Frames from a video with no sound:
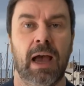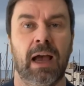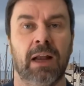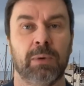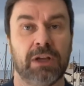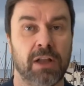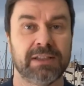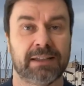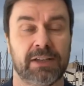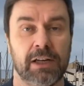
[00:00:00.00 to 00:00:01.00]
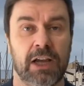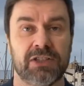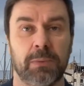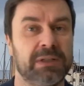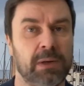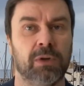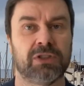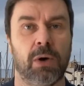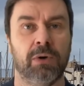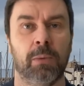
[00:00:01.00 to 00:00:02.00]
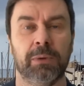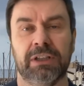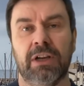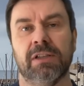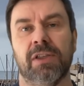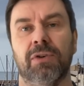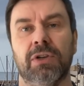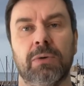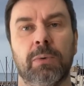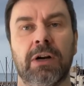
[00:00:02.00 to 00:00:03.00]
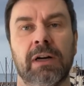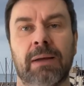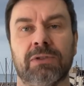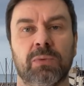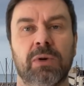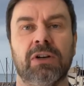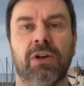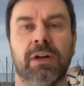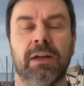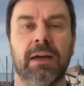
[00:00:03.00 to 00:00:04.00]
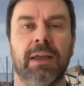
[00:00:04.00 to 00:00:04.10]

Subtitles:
And we contacted Lursen. We said, what's going on with the yacht? I thought you weren't allowed to work on it.